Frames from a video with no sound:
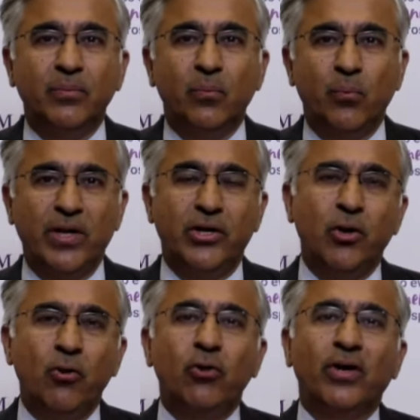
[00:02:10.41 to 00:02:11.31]
we
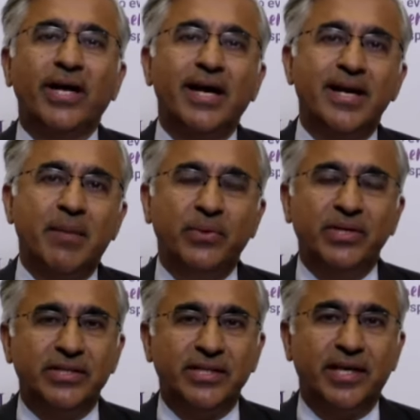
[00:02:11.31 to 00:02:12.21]
don't look at our
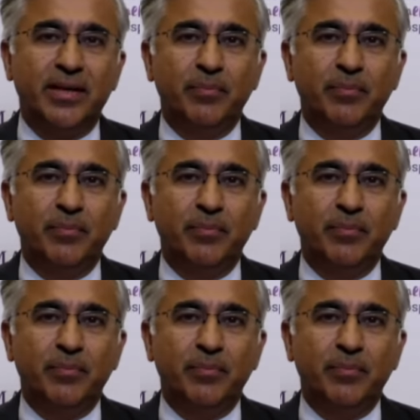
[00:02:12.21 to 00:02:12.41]
numbers and our